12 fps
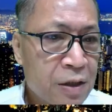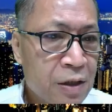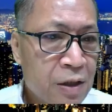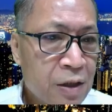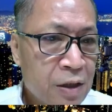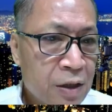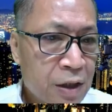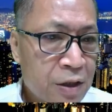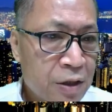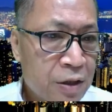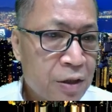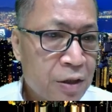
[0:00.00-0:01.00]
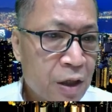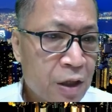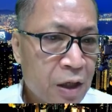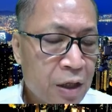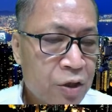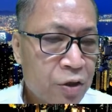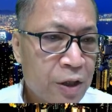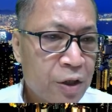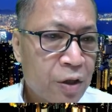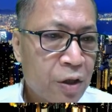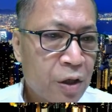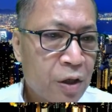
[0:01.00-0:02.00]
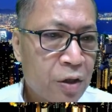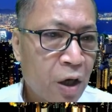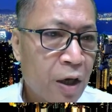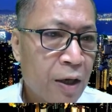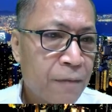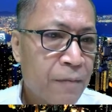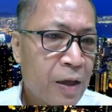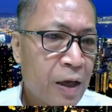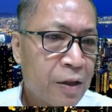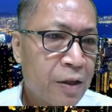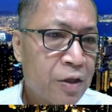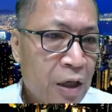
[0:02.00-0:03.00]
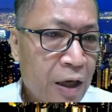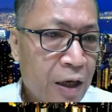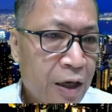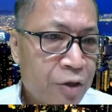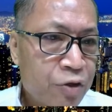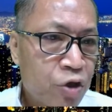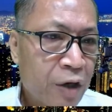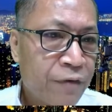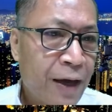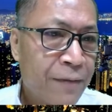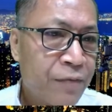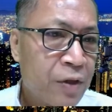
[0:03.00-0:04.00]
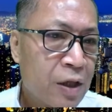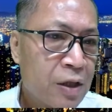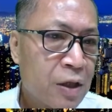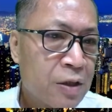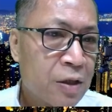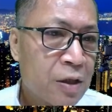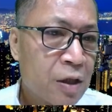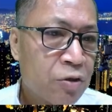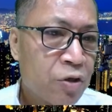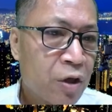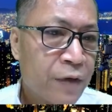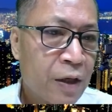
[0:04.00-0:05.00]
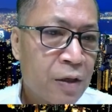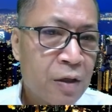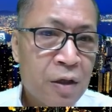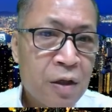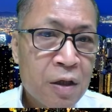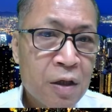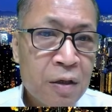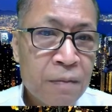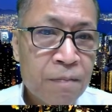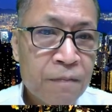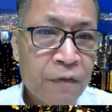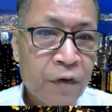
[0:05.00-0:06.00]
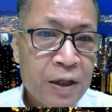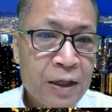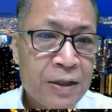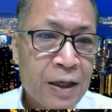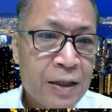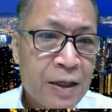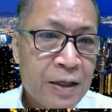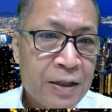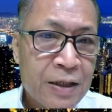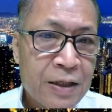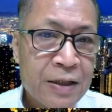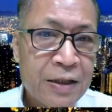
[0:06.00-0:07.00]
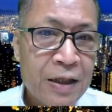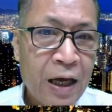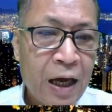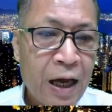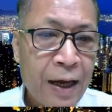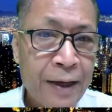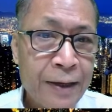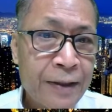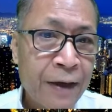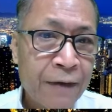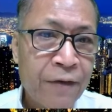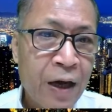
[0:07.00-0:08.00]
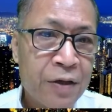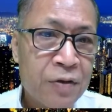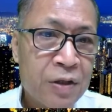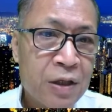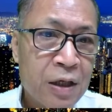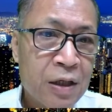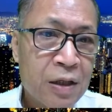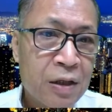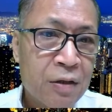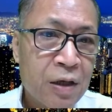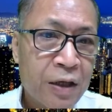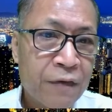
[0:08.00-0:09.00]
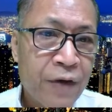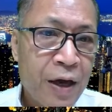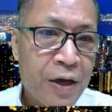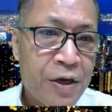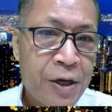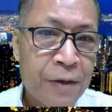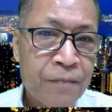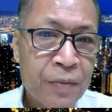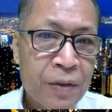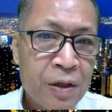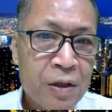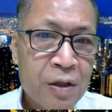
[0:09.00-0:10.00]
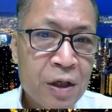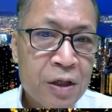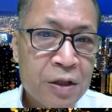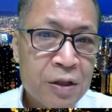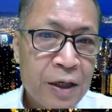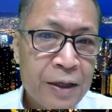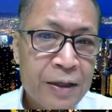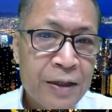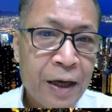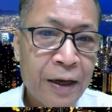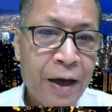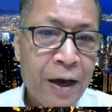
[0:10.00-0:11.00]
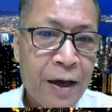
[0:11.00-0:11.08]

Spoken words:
This is actually the toilet, and this is extra fan. This is the extra fan. But for this is intake fan. You see, you got the fan here. This is the intake air.